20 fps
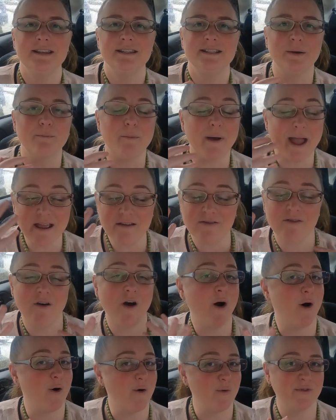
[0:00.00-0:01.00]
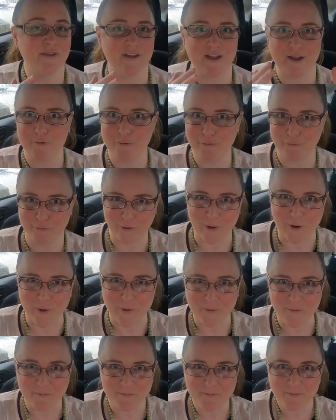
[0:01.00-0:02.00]
to make the whole thing
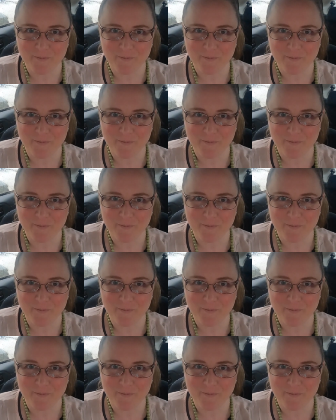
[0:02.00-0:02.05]
flow.